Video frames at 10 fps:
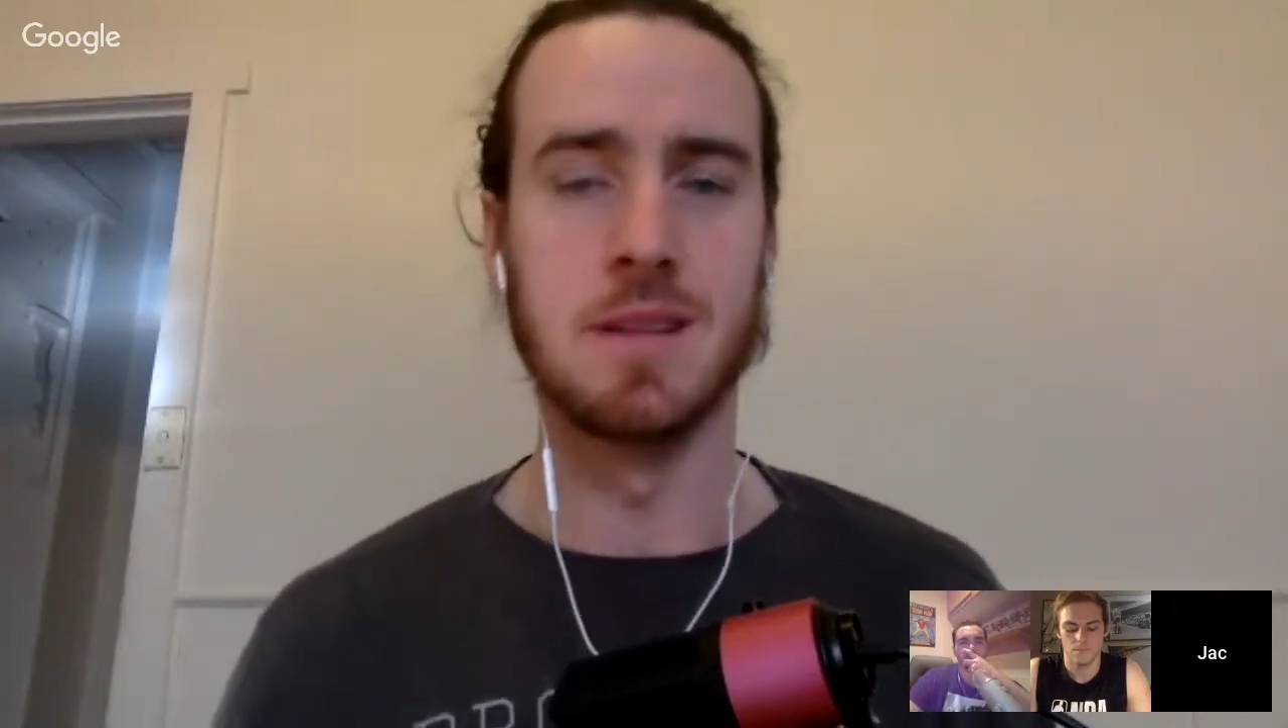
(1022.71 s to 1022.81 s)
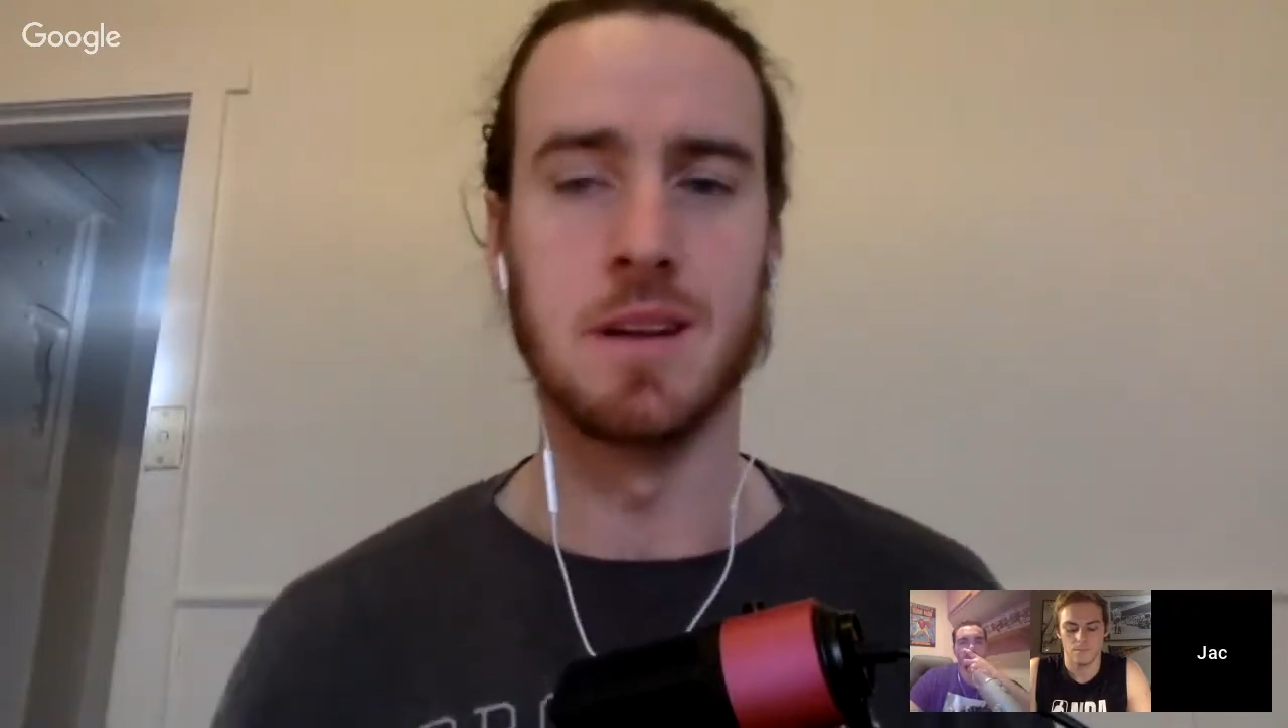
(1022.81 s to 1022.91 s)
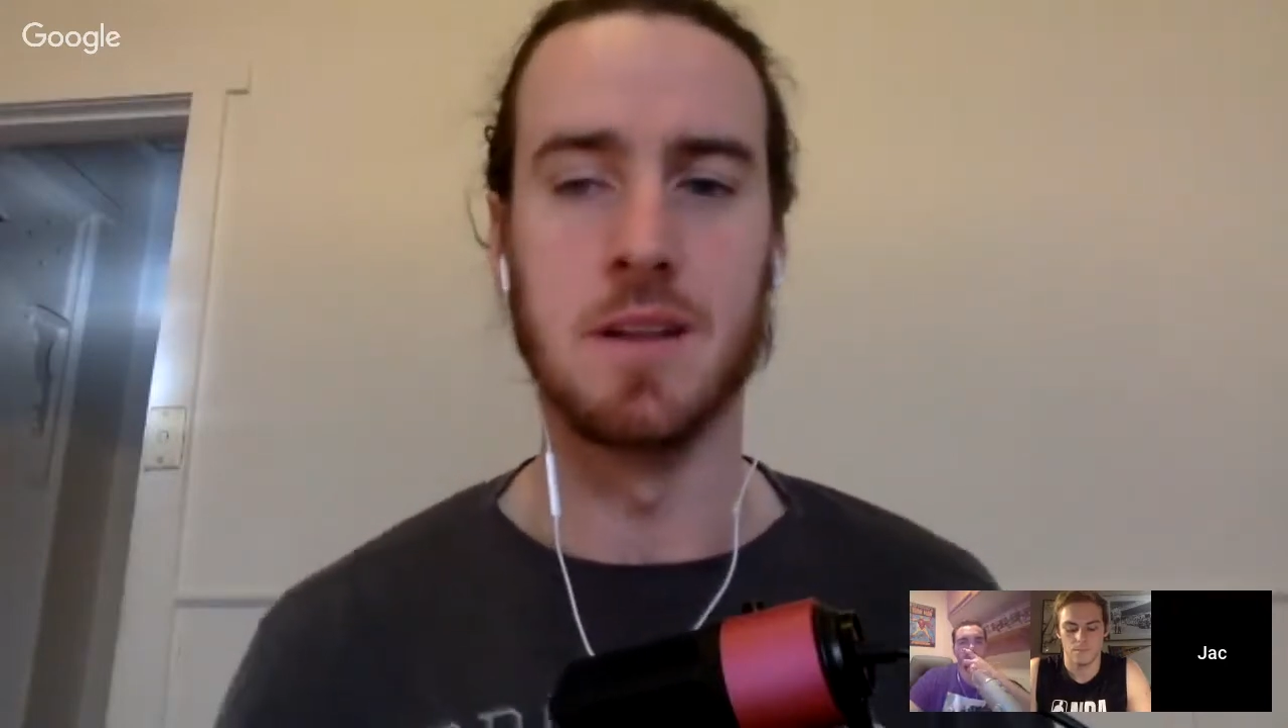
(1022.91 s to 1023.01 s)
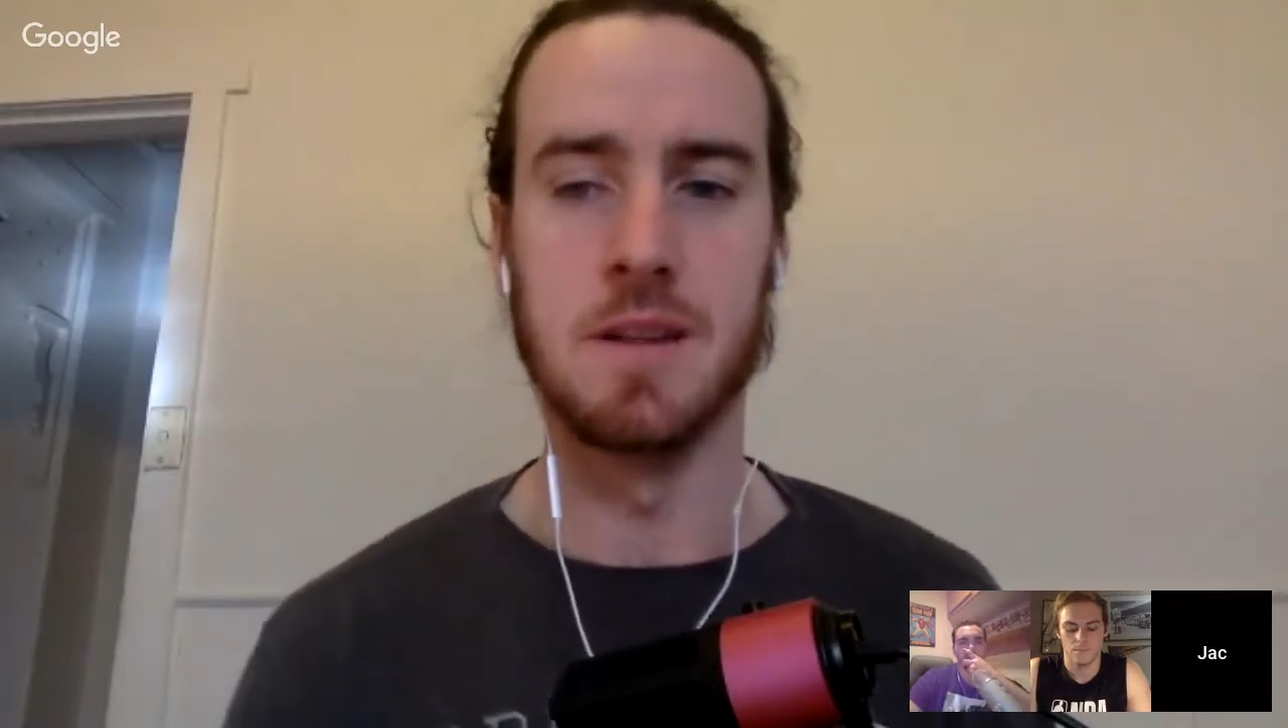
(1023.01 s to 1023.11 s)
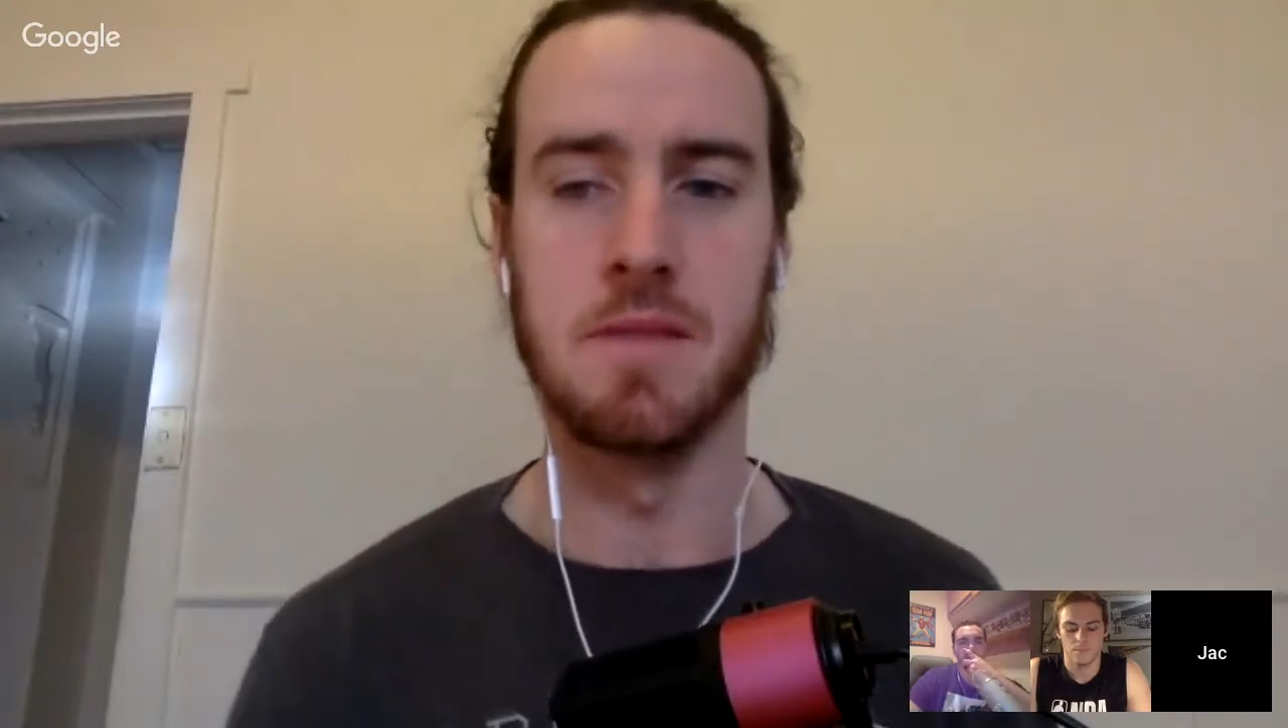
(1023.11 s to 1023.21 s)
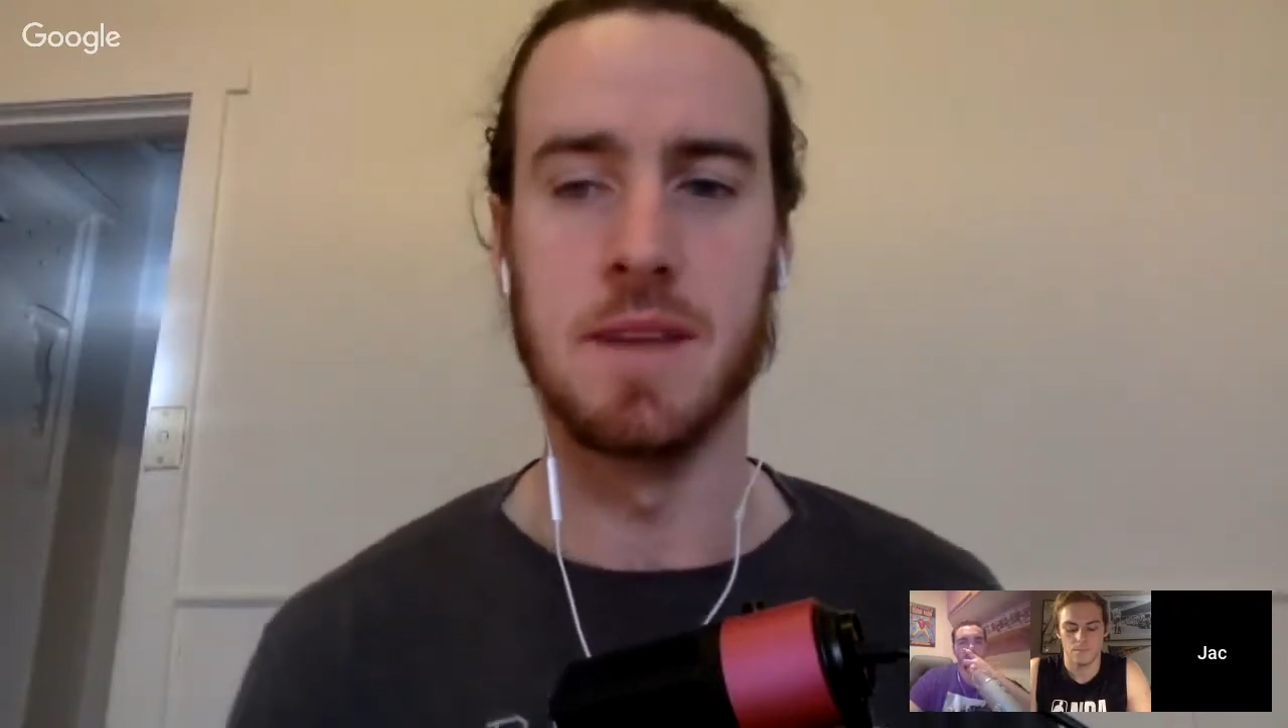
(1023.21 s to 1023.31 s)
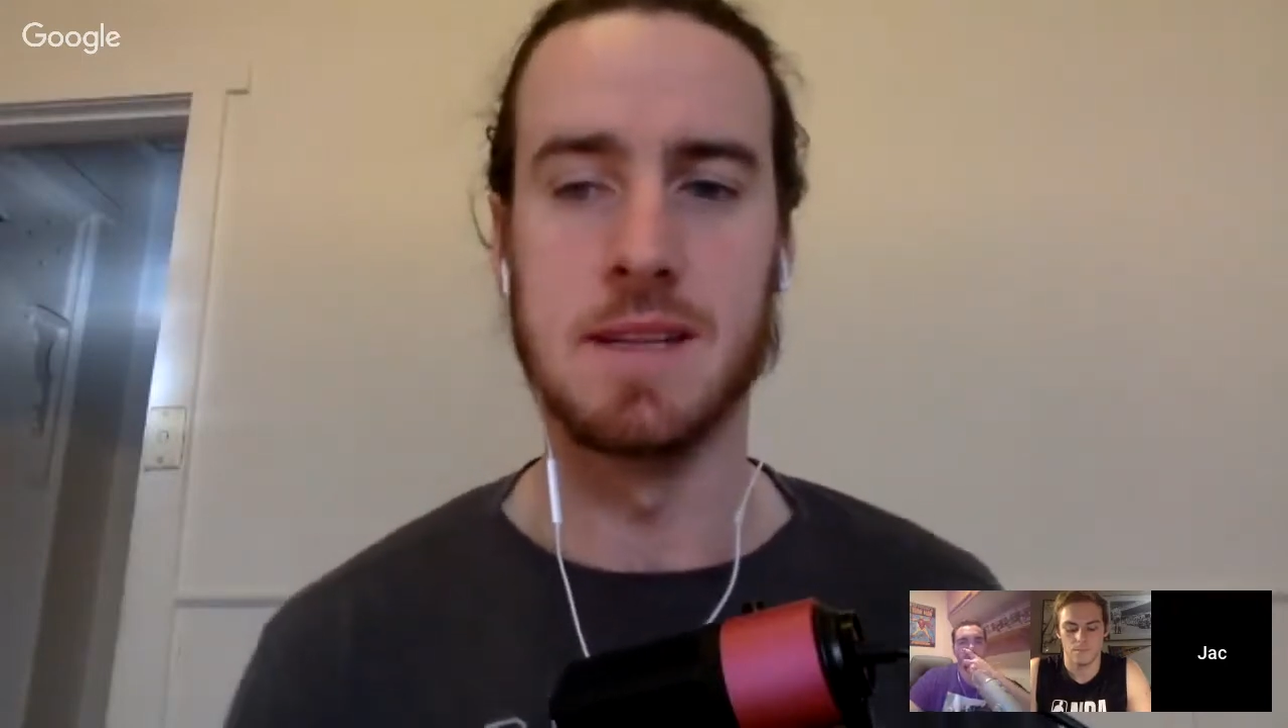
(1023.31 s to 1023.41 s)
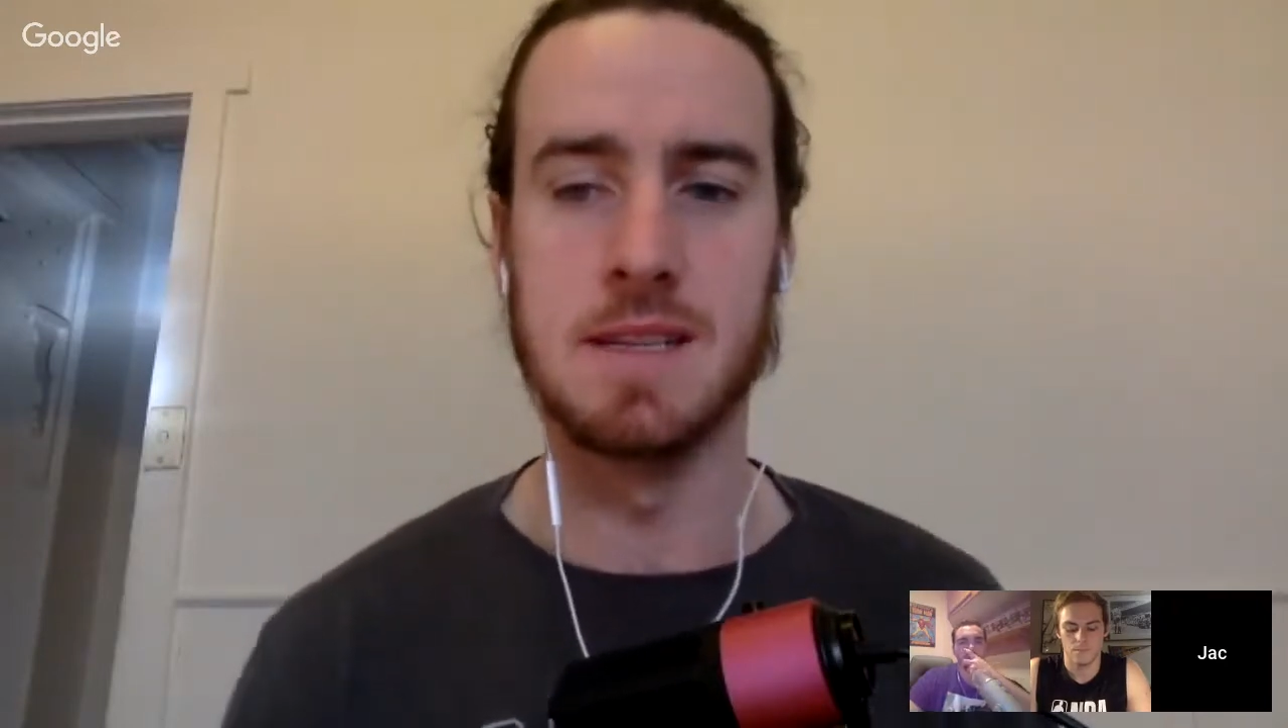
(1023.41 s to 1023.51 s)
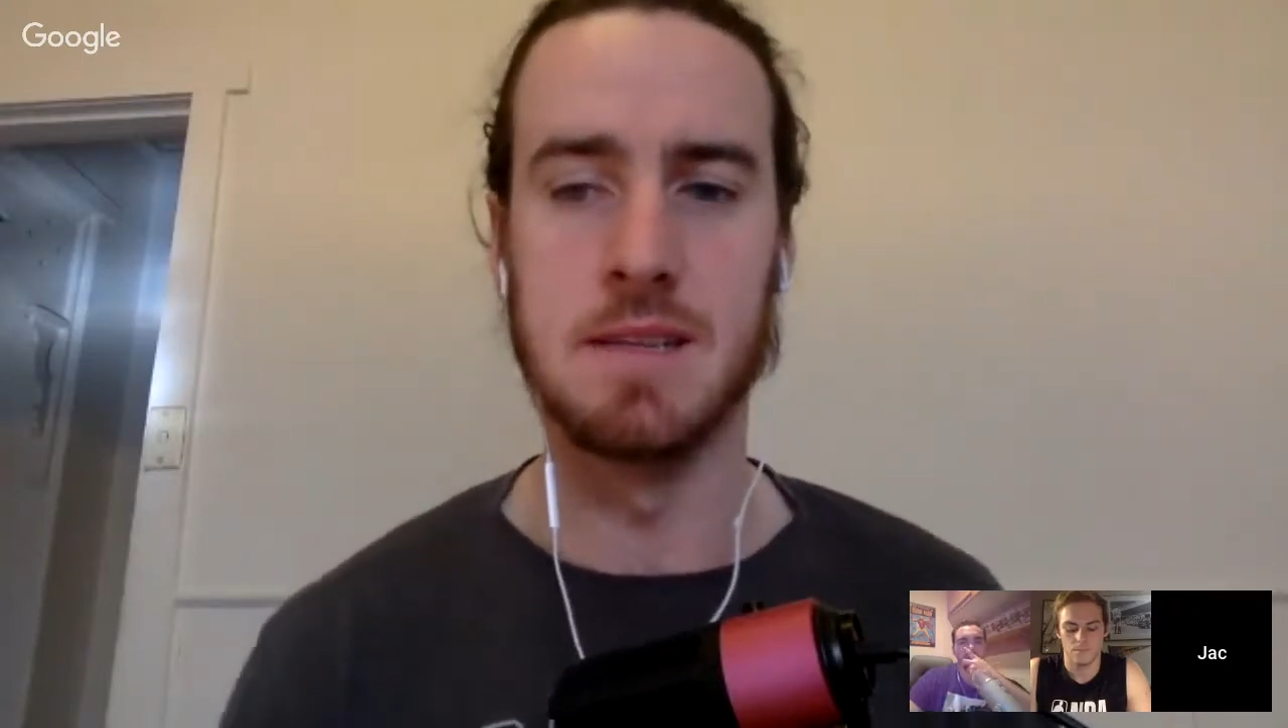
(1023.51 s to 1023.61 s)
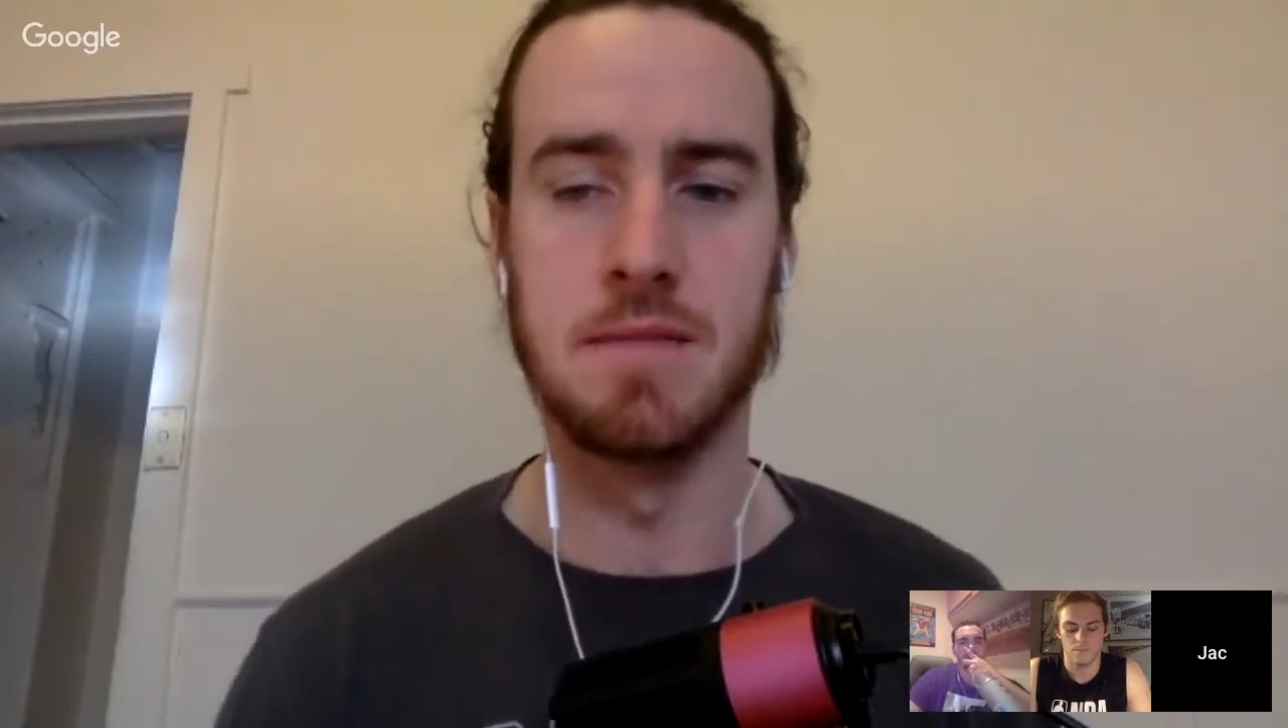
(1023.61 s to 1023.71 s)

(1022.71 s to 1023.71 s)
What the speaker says: the defensive